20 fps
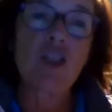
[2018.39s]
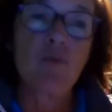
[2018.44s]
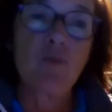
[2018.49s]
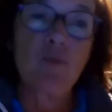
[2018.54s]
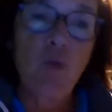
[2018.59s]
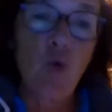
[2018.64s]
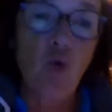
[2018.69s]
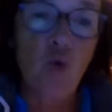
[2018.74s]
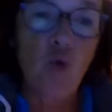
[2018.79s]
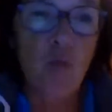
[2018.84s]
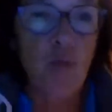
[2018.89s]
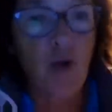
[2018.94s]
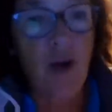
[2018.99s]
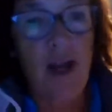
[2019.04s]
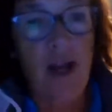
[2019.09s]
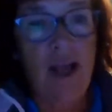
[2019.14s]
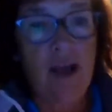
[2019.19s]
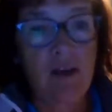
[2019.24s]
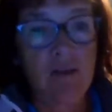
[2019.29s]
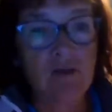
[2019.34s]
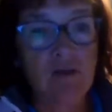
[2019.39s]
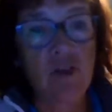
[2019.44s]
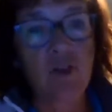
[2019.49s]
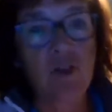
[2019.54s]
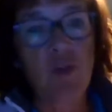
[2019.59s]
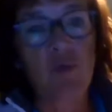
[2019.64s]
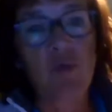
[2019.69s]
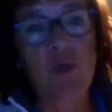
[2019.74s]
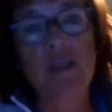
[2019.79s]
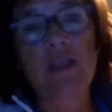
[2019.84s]
and Paul Brown do
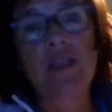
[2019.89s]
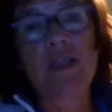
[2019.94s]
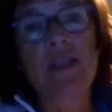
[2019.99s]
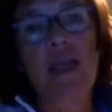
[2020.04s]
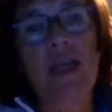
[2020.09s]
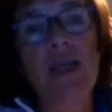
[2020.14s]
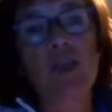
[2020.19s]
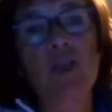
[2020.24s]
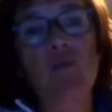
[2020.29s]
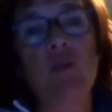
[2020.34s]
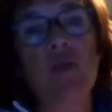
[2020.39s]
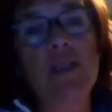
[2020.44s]
the presentation.